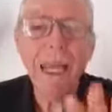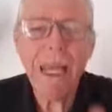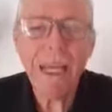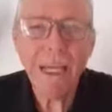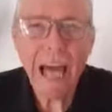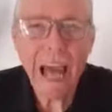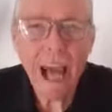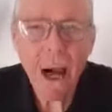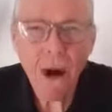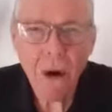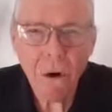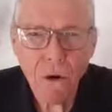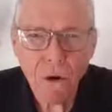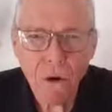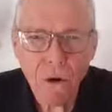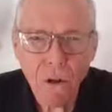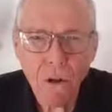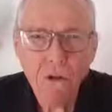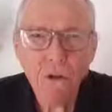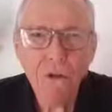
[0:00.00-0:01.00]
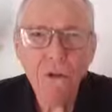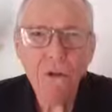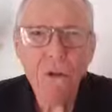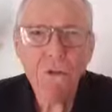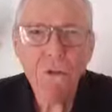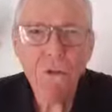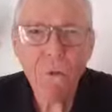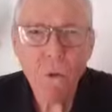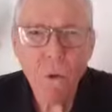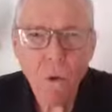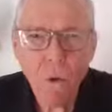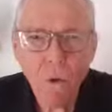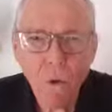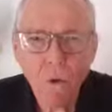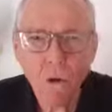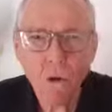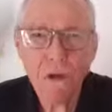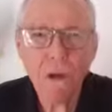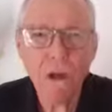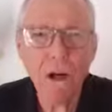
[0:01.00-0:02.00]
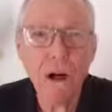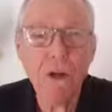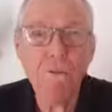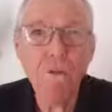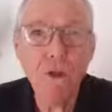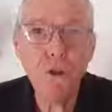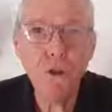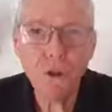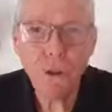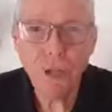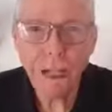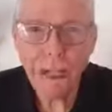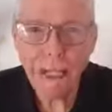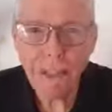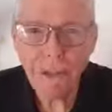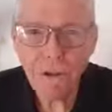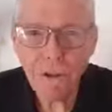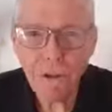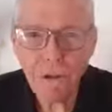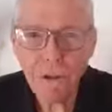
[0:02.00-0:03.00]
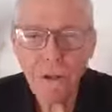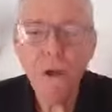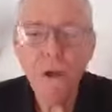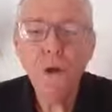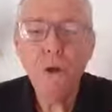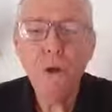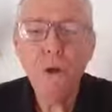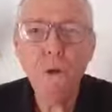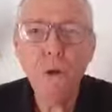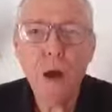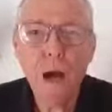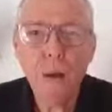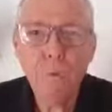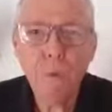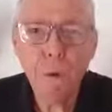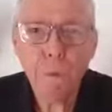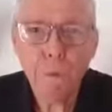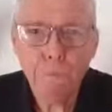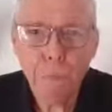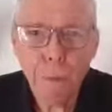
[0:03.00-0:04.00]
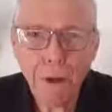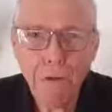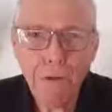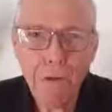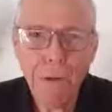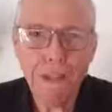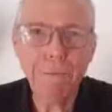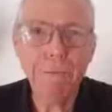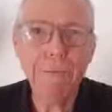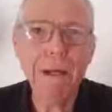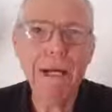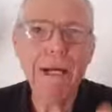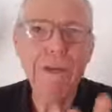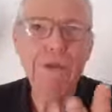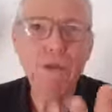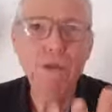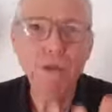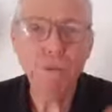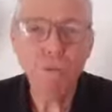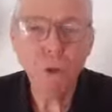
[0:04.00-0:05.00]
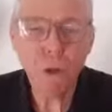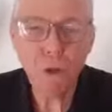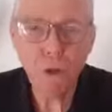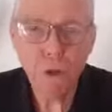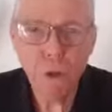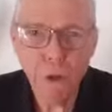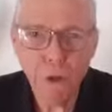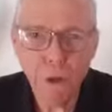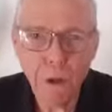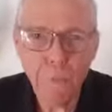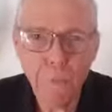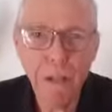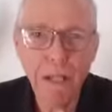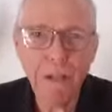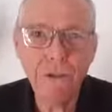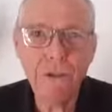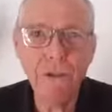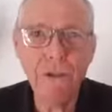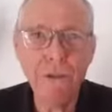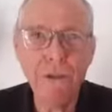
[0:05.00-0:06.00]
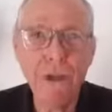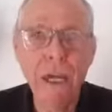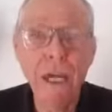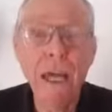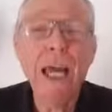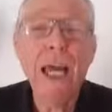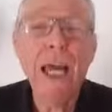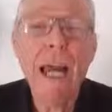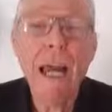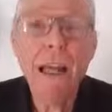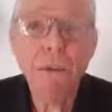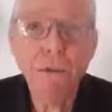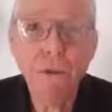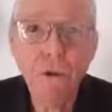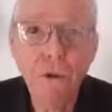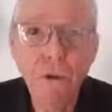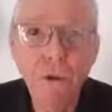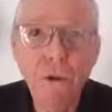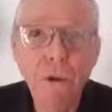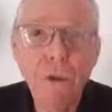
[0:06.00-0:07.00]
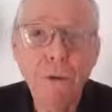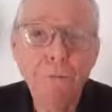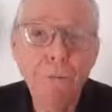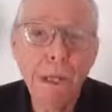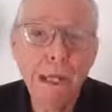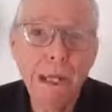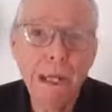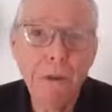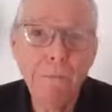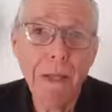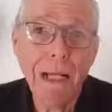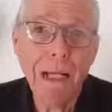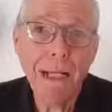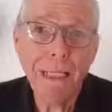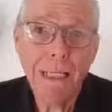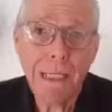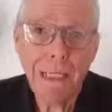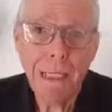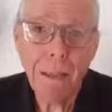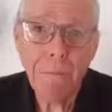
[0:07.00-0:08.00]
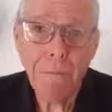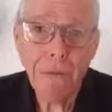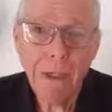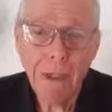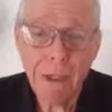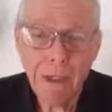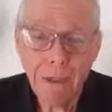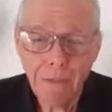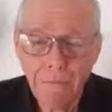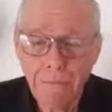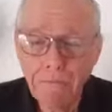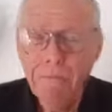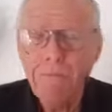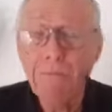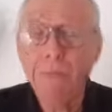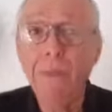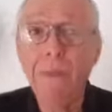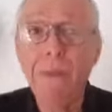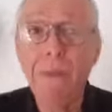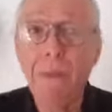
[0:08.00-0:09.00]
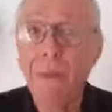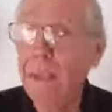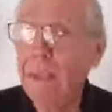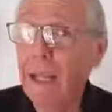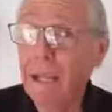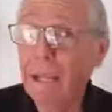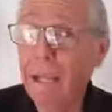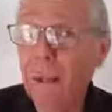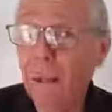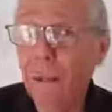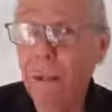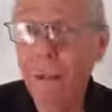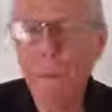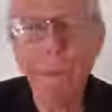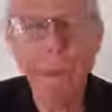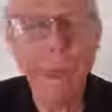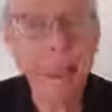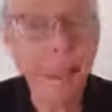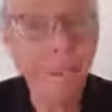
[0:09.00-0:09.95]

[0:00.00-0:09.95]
thousands of walls of strangers who will boast about you and talk about you, and you become a celebrity. That's the quick way.